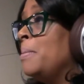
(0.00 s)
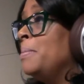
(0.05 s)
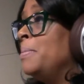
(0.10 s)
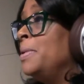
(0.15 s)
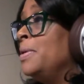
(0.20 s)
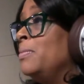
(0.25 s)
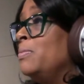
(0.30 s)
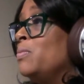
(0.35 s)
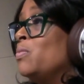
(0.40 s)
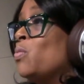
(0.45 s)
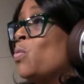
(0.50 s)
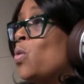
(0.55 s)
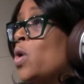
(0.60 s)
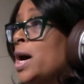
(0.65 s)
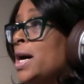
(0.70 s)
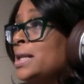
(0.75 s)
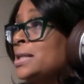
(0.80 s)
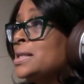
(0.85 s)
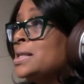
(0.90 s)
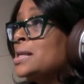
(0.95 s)
But
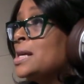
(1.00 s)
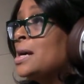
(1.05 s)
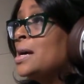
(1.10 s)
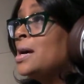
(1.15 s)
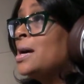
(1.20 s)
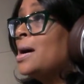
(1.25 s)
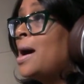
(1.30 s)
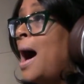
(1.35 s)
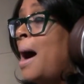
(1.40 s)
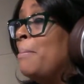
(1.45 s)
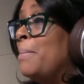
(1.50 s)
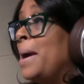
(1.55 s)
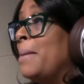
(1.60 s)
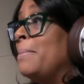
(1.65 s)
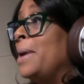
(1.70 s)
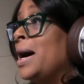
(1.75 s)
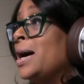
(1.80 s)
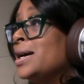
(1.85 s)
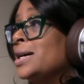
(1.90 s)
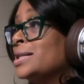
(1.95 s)
once I met
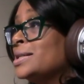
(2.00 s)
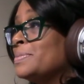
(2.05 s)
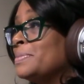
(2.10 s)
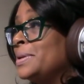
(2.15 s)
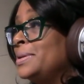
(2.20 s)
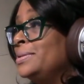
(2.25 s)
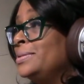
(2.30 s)
my husband,